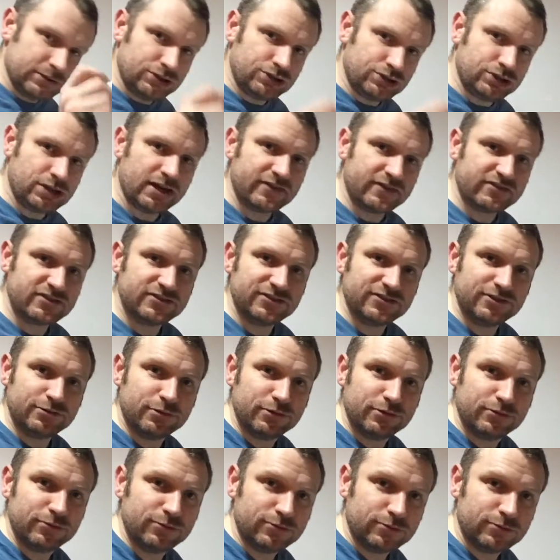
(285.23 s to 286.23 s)
driver's view of
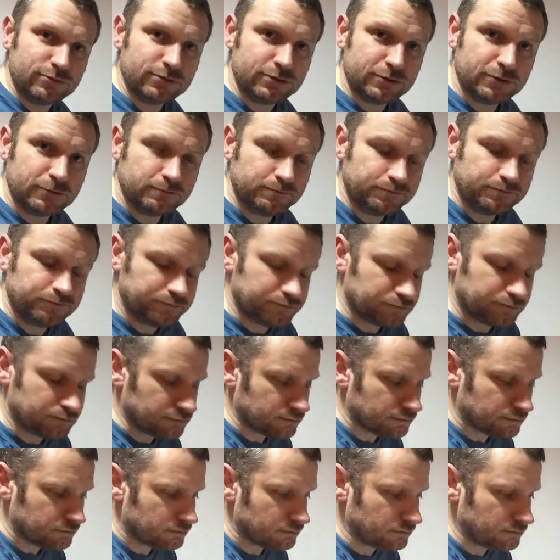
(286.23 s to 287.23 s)
the road.
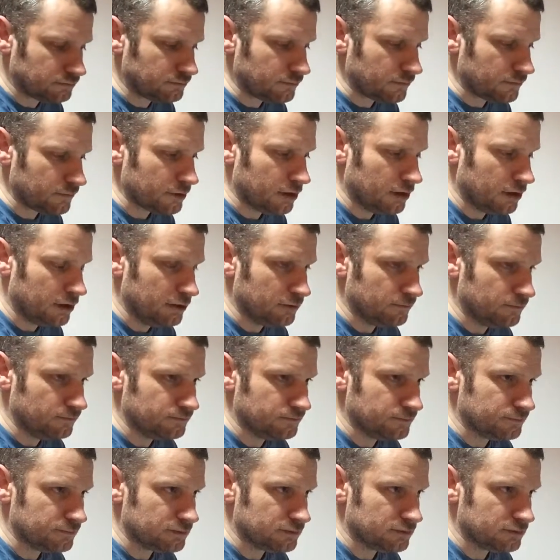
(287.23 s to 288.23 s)

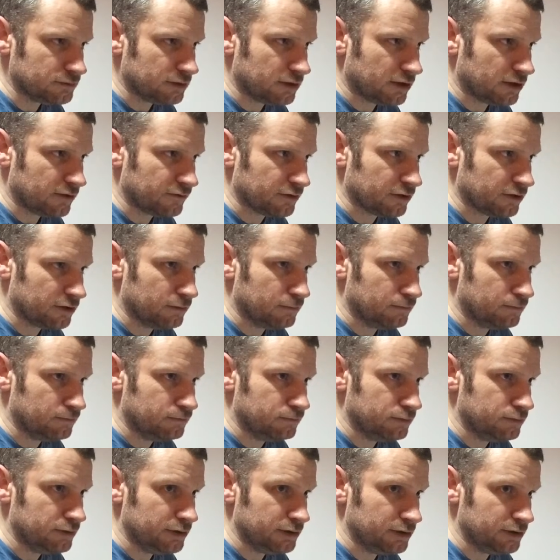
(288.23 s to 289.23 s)
I've got a
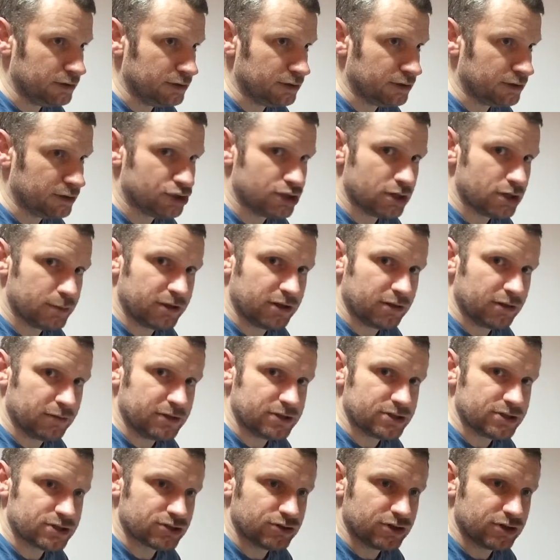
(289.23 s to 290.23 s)
big chip in the
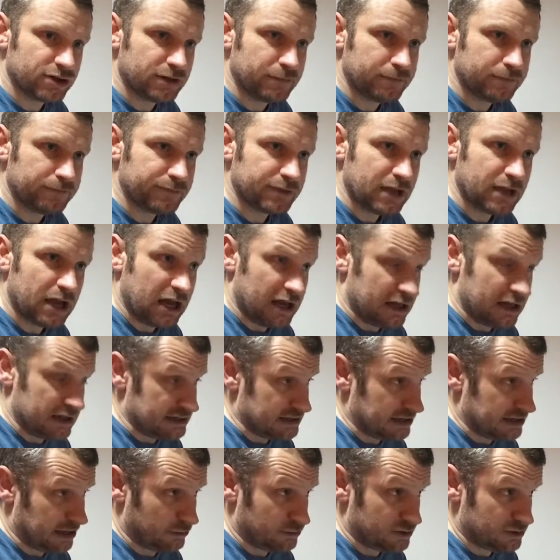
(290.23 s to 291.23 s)
windscreen.
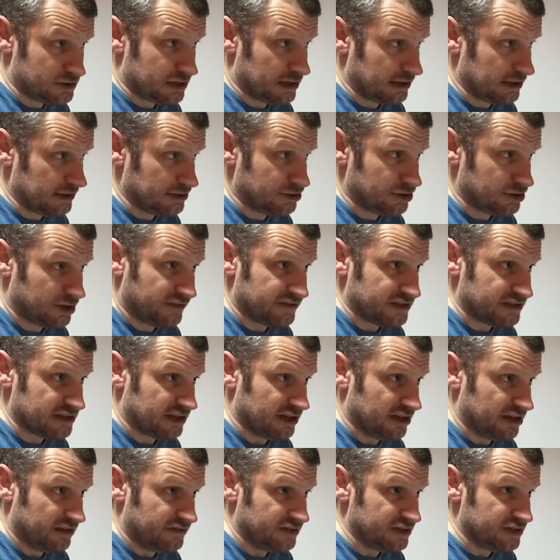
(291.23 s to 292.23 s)
It's outside the driver's
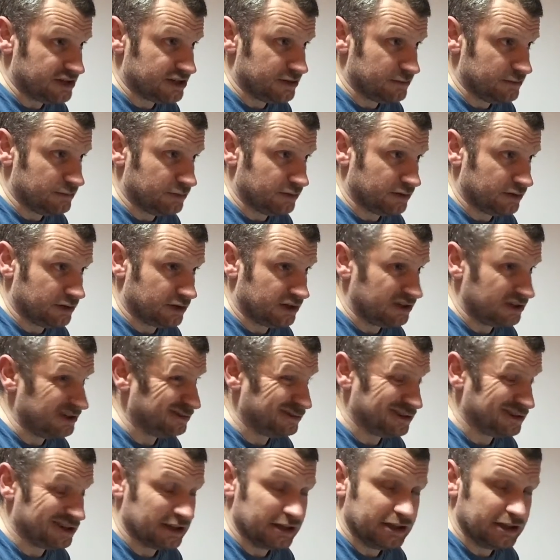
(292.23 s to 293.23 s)
line of vision, but I don't
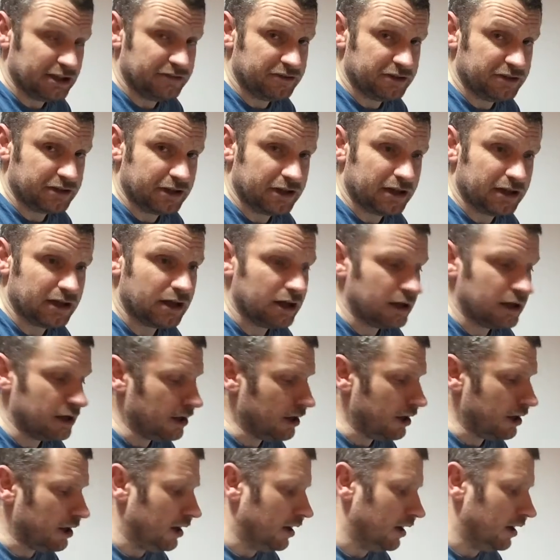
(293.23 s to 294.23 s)
want to leave it there.
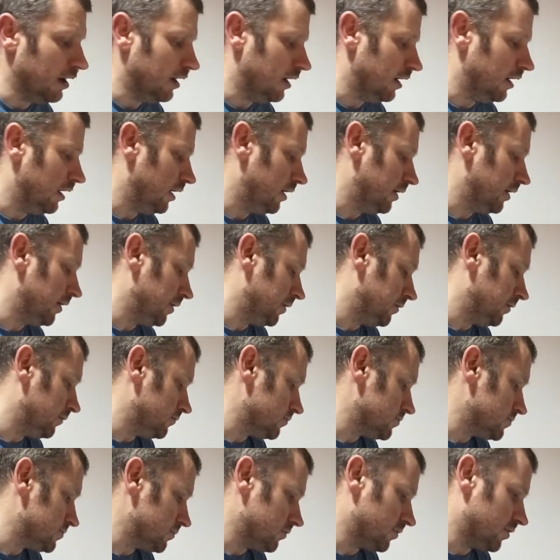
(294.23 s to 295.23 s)
And I
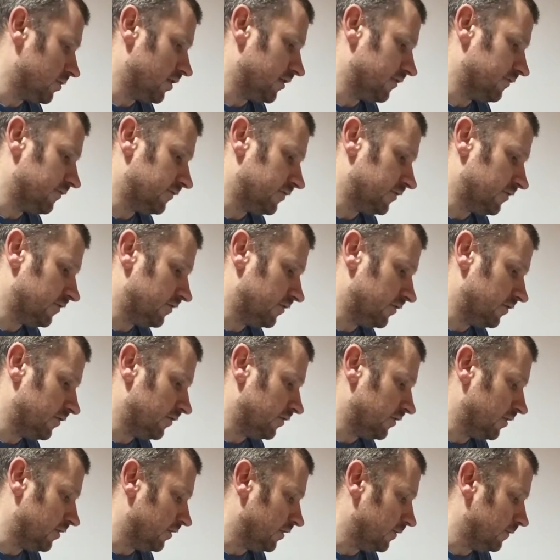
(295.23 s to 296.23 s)
also have to
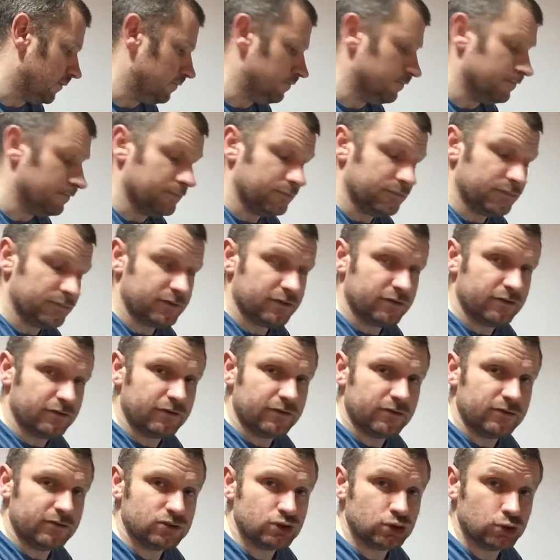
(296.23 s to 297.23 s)

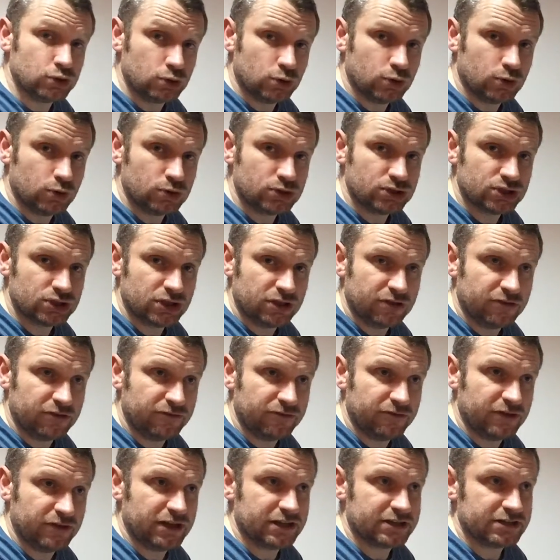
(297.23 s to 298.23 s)
source and
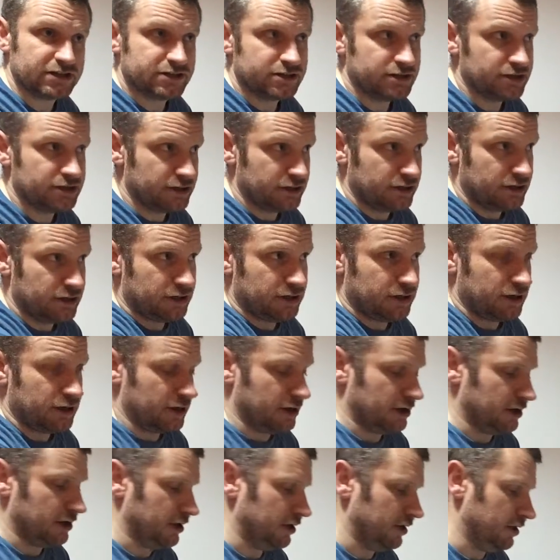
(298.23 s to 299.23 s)
fit
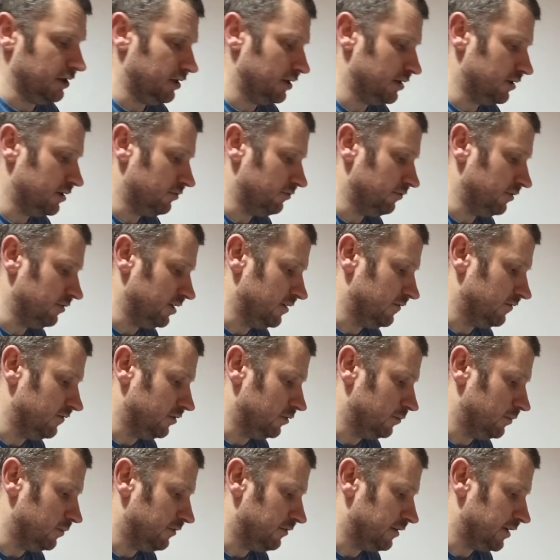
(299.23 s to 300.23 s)
a rear
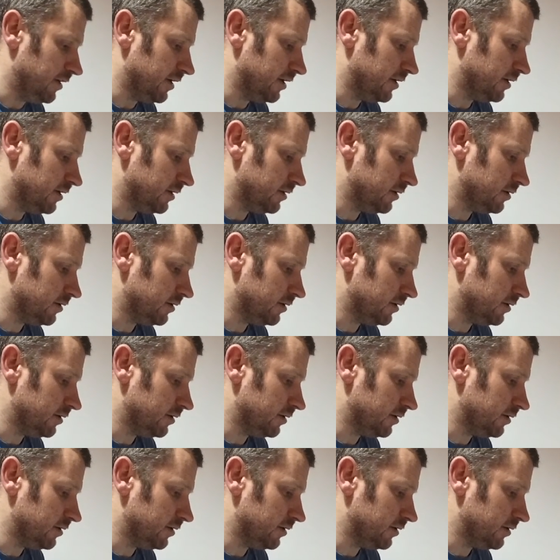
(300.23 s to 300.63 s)
view mirror.